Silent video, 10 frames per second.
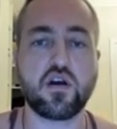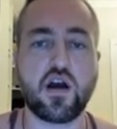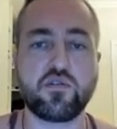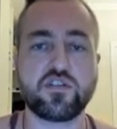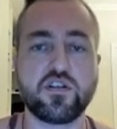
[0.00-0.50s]

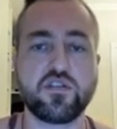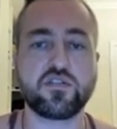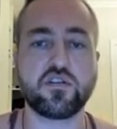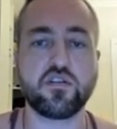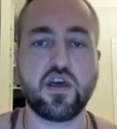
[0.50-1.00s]

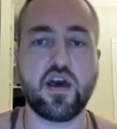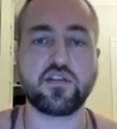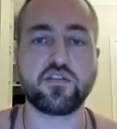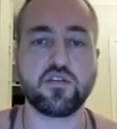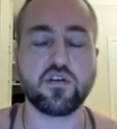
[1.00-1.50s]
houses
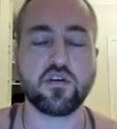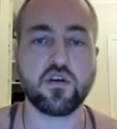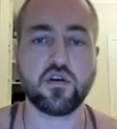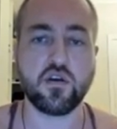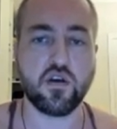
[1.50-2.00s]
that
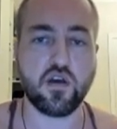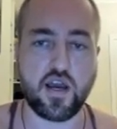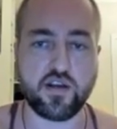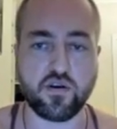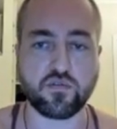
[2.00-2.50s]

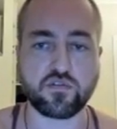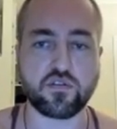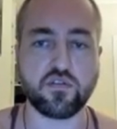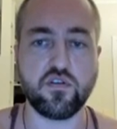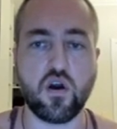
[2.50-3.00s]
I don't
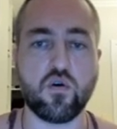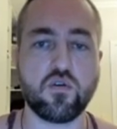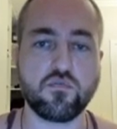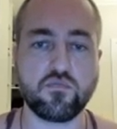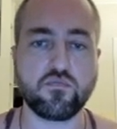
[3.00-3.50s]
know.
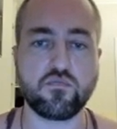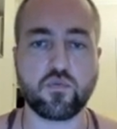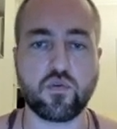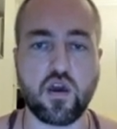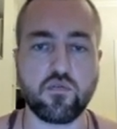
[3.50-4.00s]

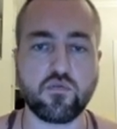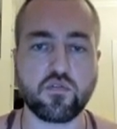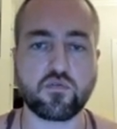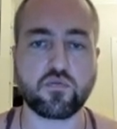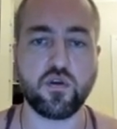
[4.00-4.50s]
Okay,
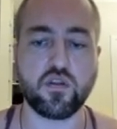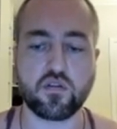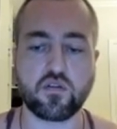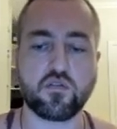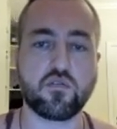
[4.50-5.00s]
this would be
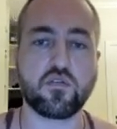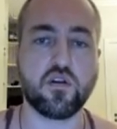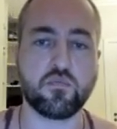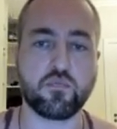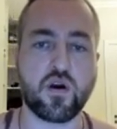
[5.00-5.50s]
the, you
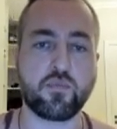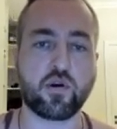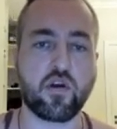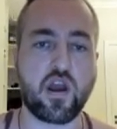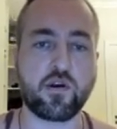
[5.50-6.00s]
know,
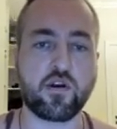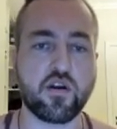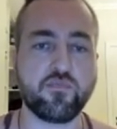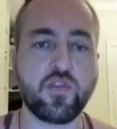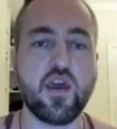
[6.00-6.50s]
proper grammar
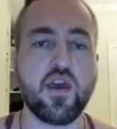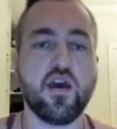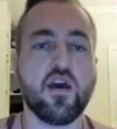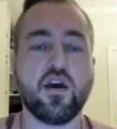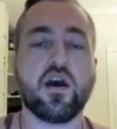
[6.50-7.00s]
here.
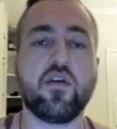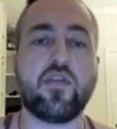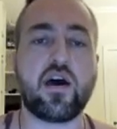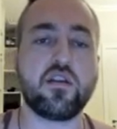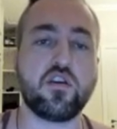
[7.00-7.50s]
And
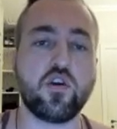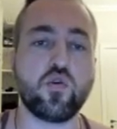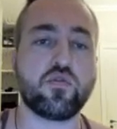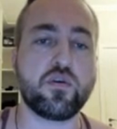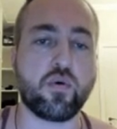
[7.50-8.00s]
then you
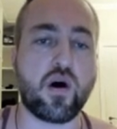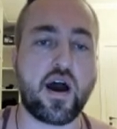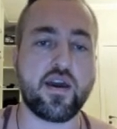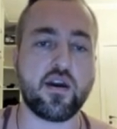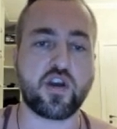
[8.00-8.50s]
would
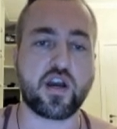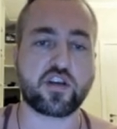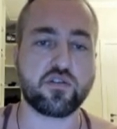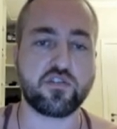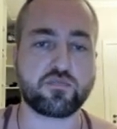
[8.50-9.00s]
reply,
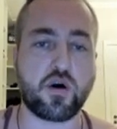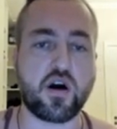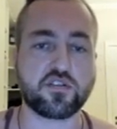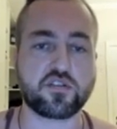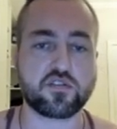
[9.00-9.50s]
objection
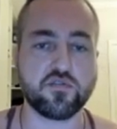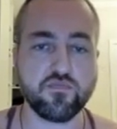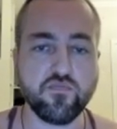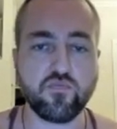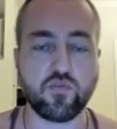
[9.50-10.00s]
response.
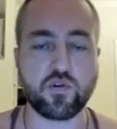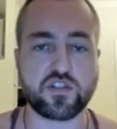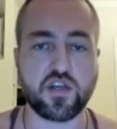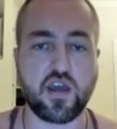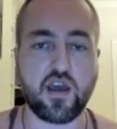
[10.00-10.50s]
You would
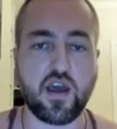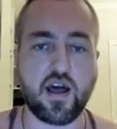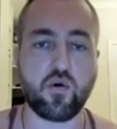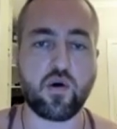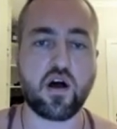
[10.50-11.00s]
say,
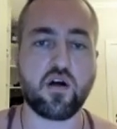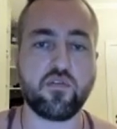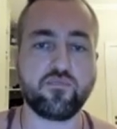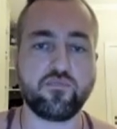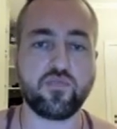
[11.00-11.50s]

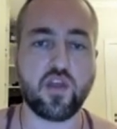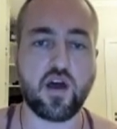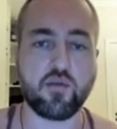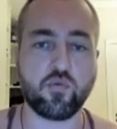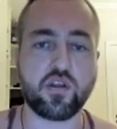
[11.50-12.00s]
LOL,
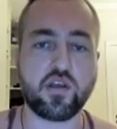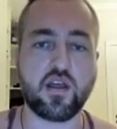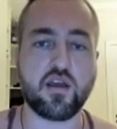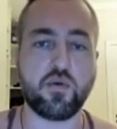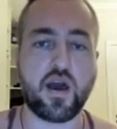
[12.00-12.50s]
I'm really
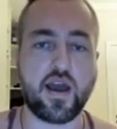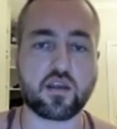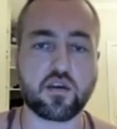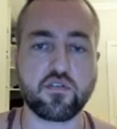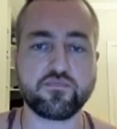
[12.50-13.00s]
laid back.